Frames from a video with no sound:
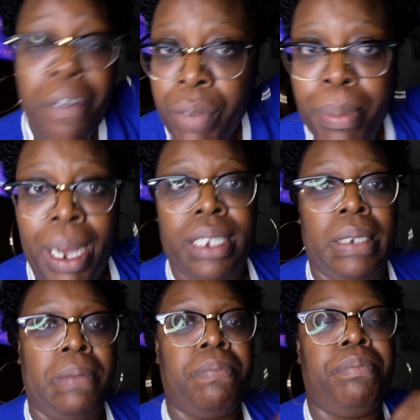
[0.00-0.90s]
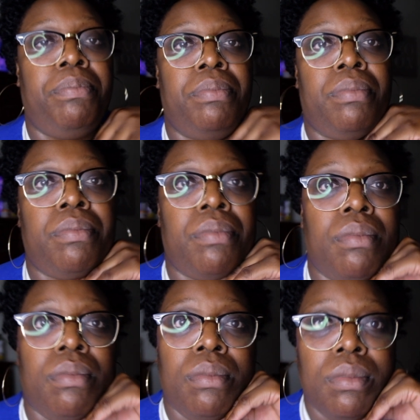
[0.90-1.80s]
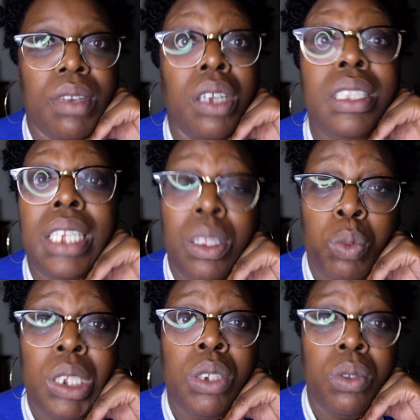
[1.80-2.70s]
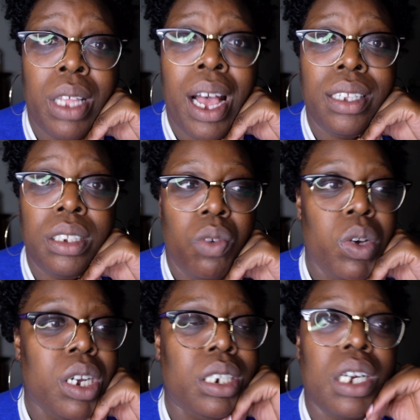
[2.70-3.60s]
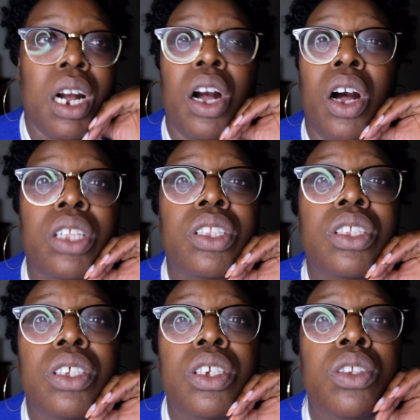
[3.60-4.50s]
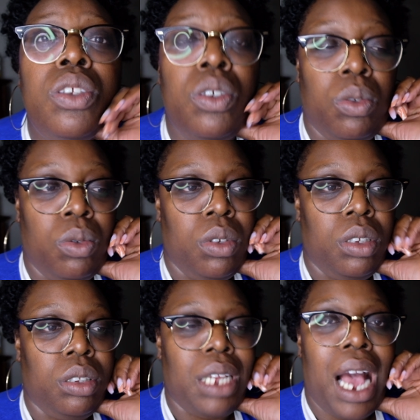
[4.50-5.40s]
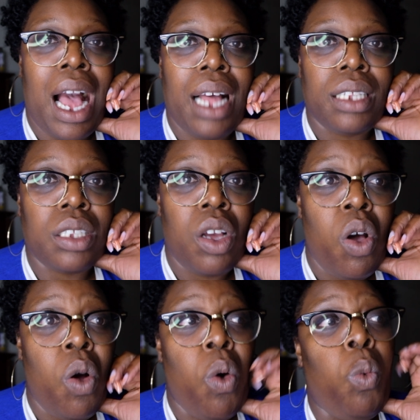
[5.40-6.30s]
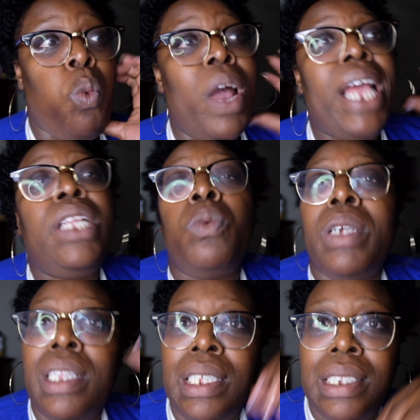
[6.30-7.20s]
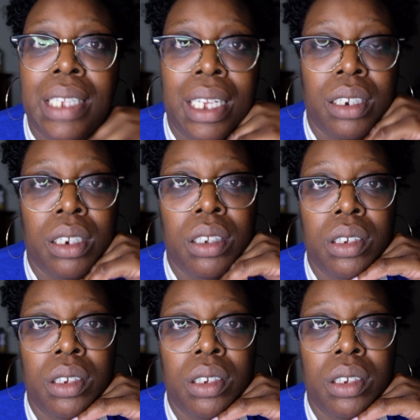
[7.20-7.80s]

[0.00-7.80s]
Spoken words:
everybody. Until we do that, we're going to continue to ask, when will this end?